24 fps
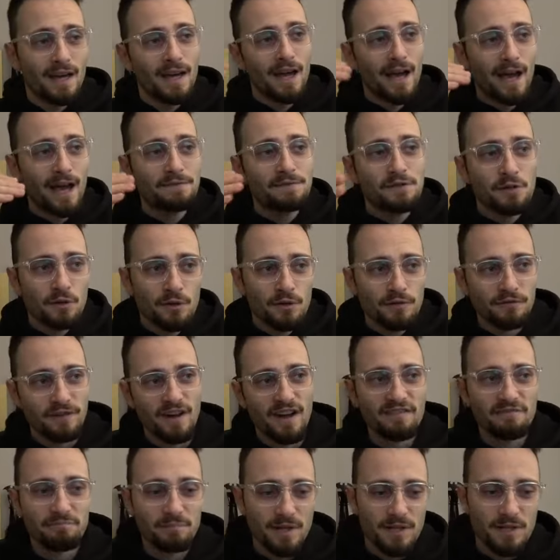After the
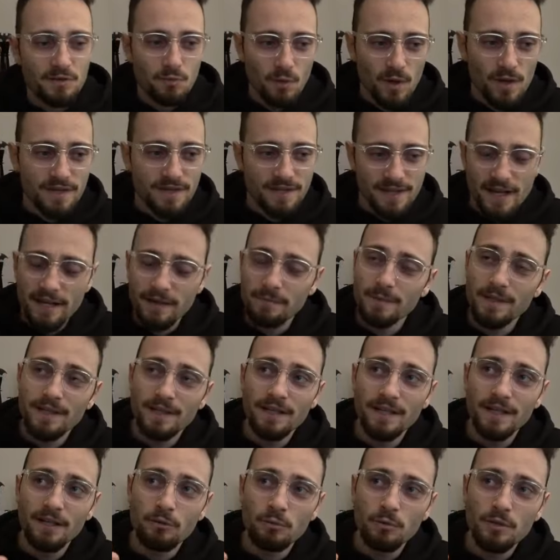five plus one segment,
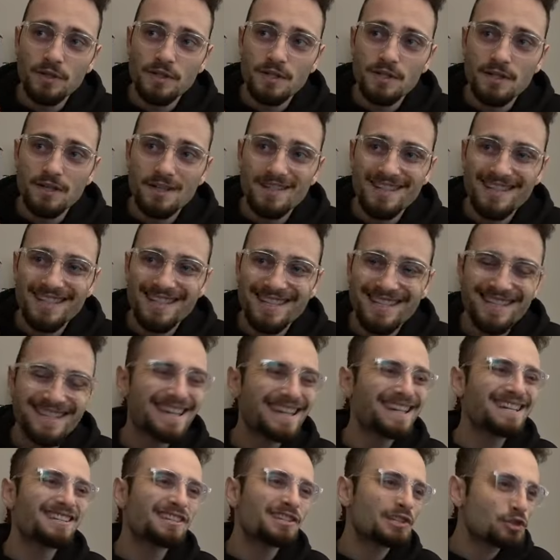it was
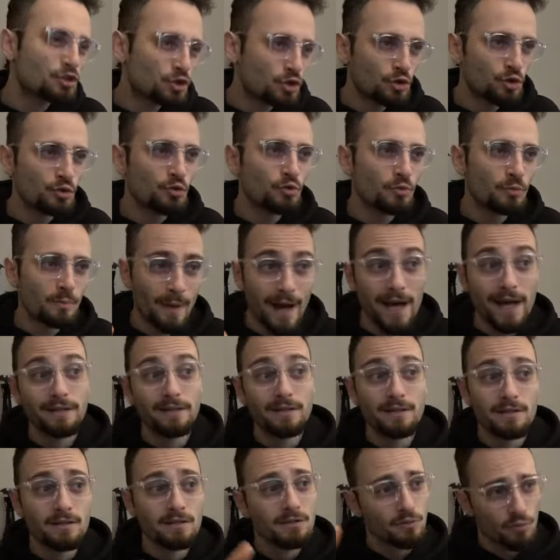six two
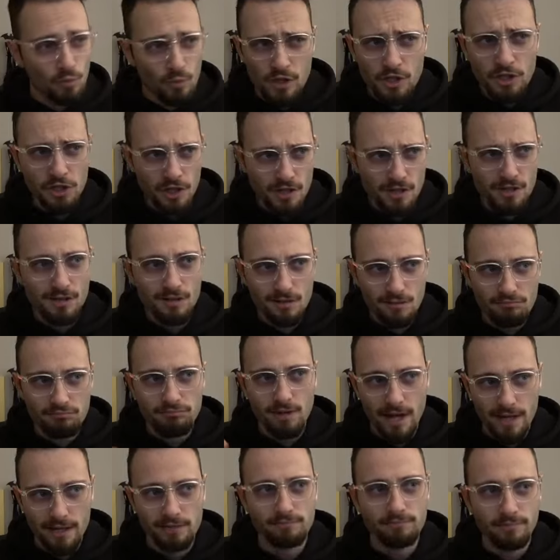Magnus, which is,
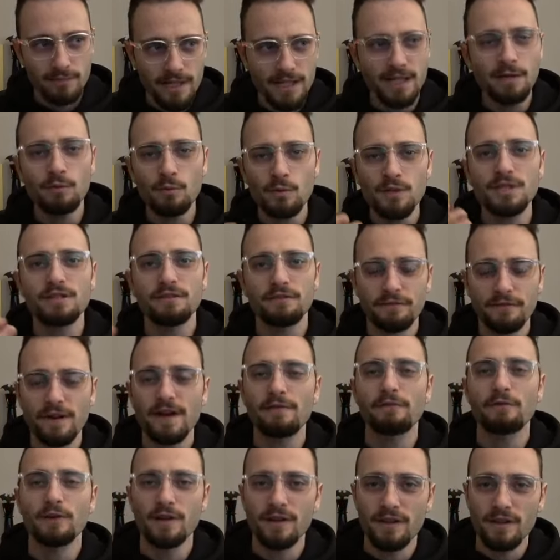like, he was the
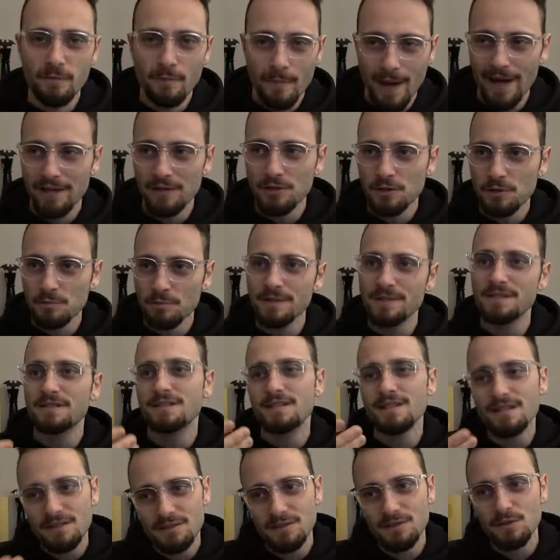favorite in the match. But
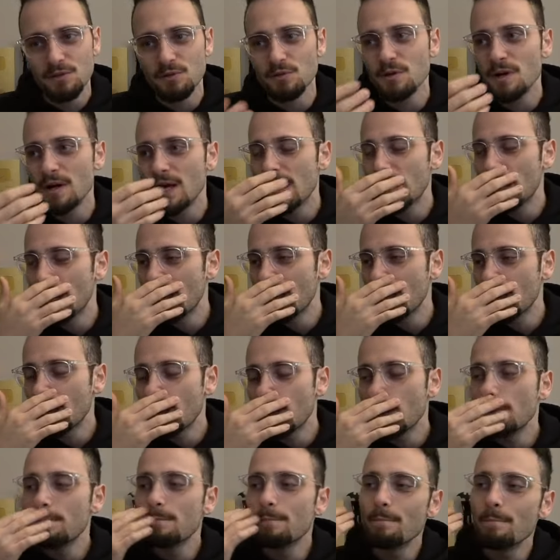six two,
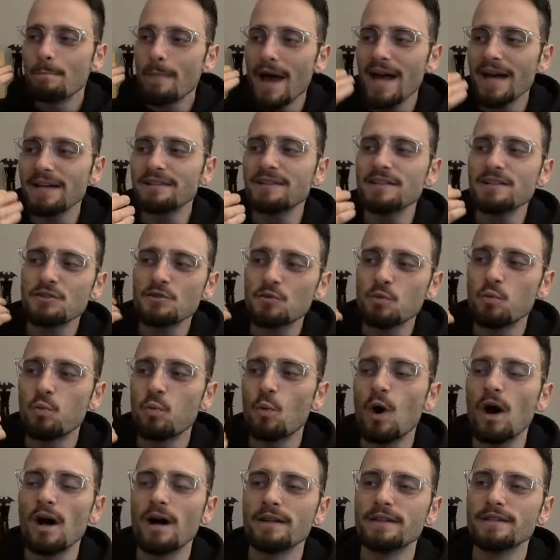Magnus
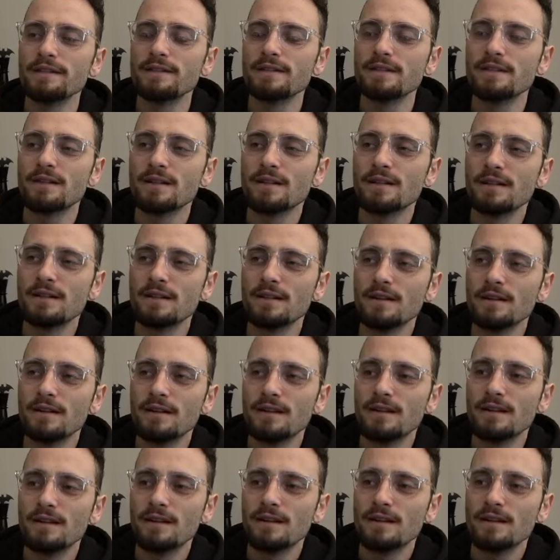won
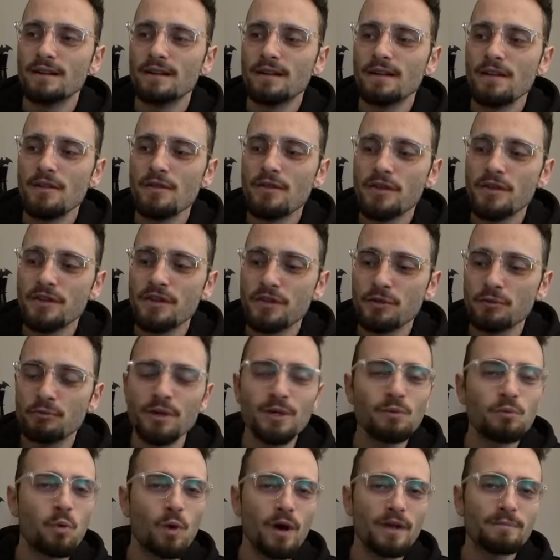the
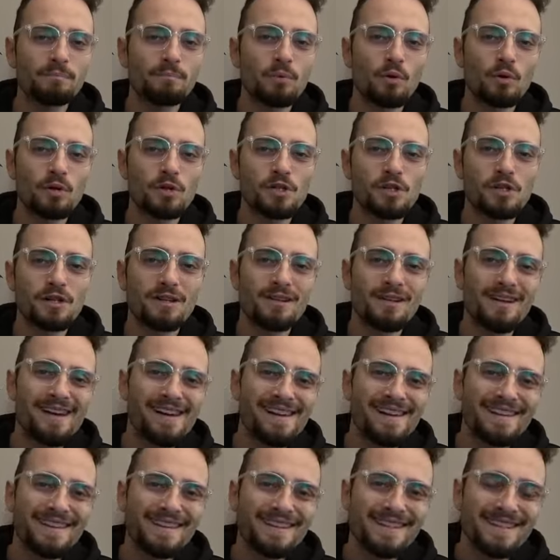three one portion
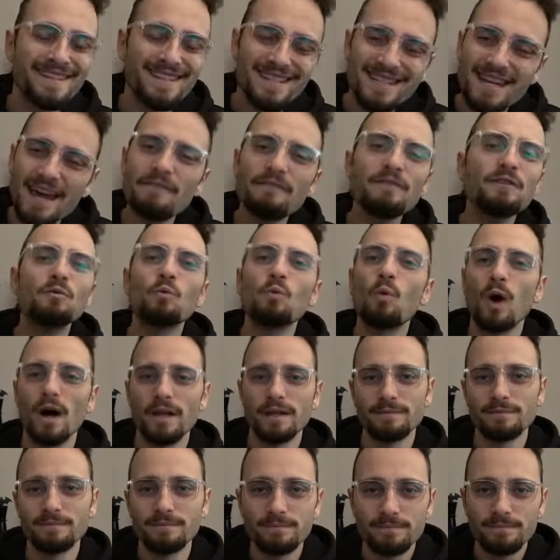seven
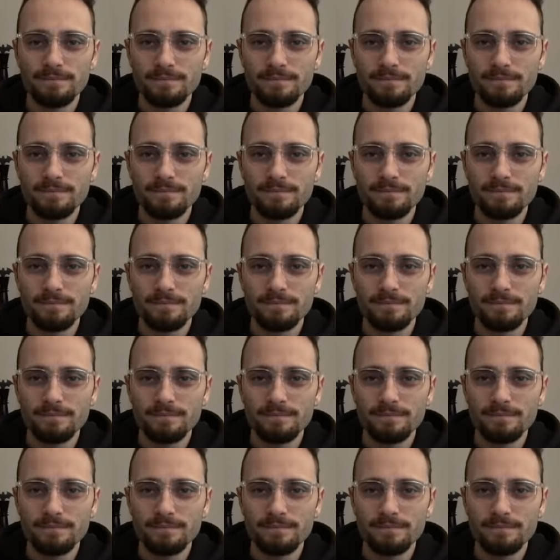one.